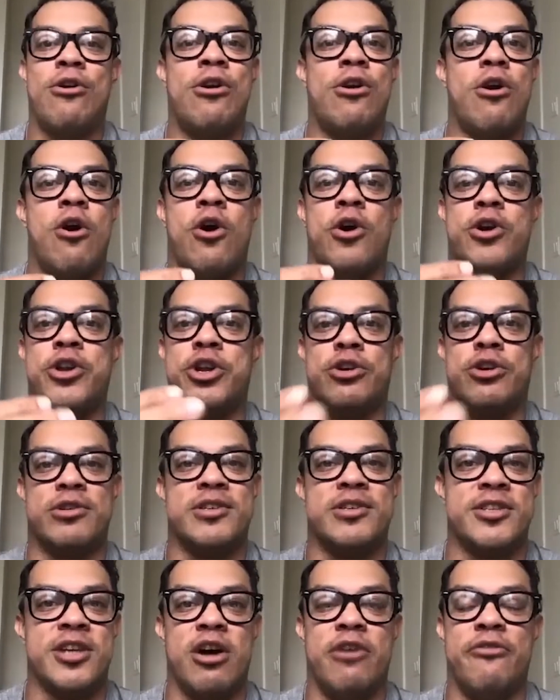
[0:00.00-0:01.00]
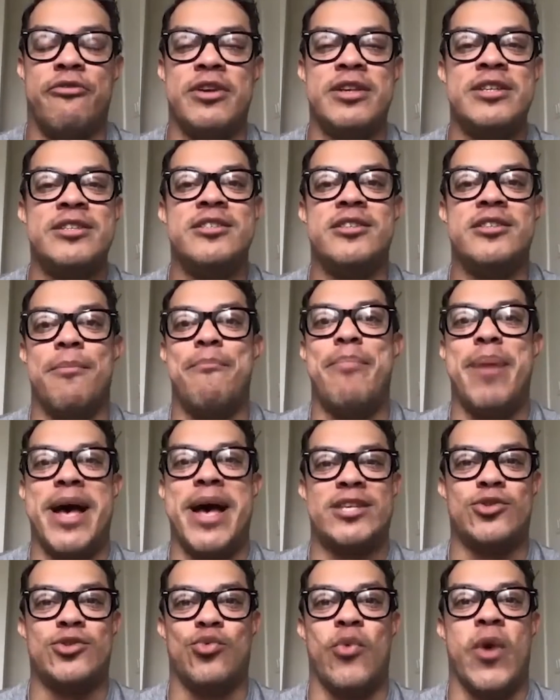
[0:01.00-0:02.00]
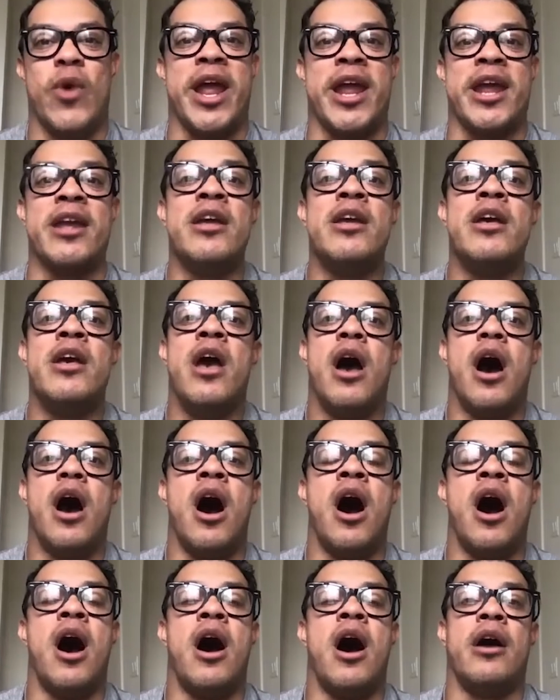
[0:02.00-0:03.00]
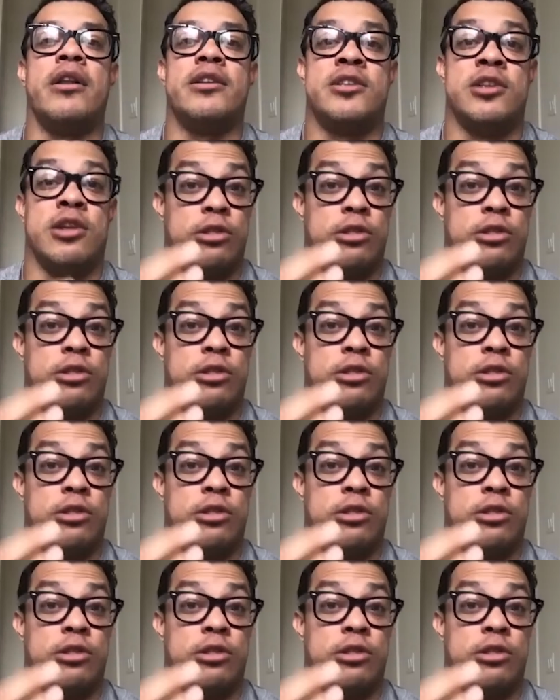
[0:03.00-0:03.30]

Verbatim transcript: error on yourself is the best way uh,